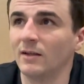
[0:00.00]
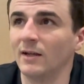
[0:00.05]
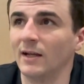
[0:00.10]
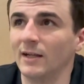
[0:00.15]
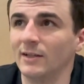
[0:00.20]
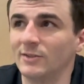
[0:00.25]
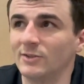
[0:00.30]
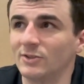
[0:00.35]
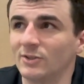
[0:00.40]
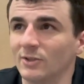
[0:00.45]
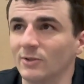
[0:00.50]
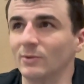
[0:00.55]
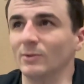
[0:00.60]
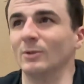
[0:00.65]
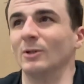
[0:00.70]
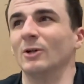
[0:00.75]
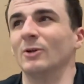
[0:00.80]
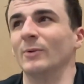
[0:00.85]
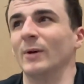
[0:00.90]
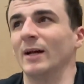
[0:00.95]
it's so
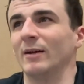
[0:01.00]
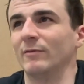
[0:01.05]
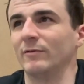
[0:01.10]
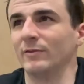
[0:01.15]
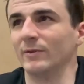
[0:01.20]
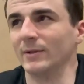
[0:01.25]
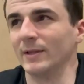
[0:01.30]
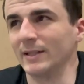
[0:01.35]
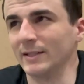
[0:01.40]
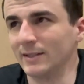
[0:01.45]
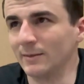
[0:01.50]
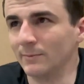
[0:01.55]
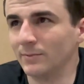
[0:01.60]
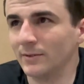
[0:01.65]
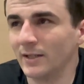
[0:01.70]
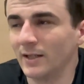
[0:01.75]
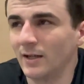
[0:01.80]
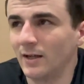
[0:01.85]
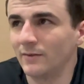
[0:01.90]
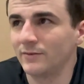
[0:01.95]
low effort. Like the
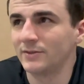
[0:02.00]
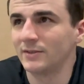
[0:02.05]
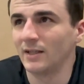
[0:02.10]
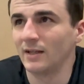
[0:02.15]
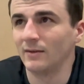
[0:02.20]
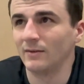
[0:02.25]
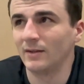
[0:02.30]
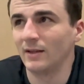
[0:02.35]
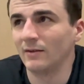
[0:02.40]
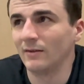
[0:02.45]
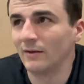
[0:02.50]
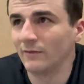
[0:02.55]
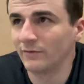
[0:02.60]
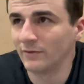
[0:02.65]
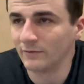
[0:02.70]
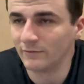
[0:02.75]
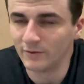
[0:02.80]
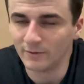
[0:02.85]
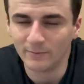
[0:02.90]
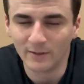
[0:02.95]
playoffs, they
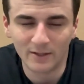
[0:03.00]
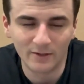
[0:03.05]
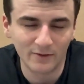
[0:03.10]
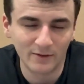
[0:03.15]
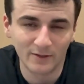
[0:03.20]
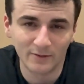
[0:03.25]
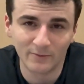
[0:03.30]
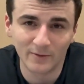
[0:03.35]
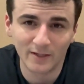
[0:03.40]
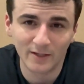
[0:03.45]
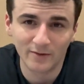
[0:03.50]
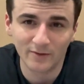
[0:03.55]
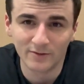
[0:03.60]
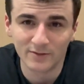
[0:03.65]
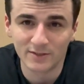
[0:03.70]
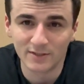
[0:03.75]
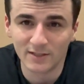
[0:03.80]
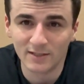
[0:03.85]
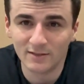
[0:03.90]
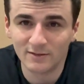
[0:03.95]
definitely feel better than the regular
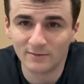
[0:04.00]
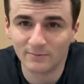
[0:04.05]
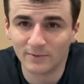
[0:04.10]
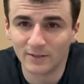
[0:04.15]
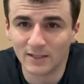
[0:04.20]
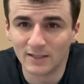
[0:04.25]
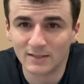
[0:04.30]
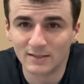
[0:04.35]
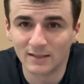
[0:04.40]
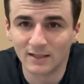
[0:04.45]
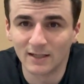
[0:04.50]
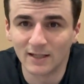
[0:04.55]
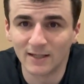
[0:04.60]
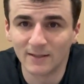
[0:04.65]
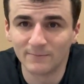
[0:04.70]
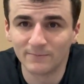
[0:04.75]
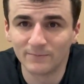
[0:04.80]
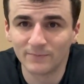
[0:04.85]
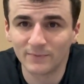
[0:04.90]
season, but it's not,